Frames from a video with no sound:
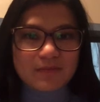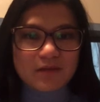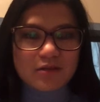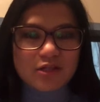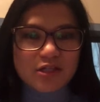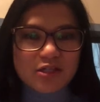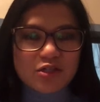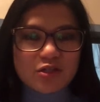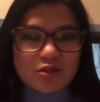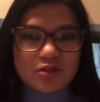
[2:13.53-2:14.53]

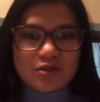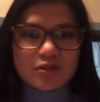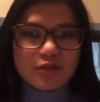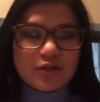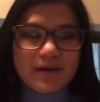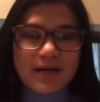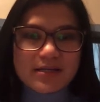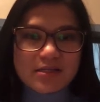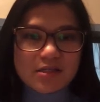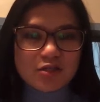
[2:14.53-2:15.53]
Just do your
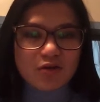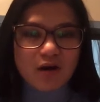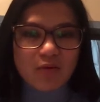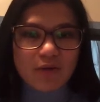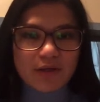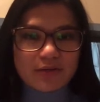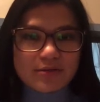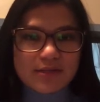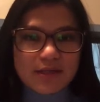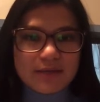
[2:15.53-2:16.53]
best to draw what you
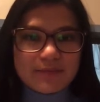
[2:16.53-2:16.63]
see.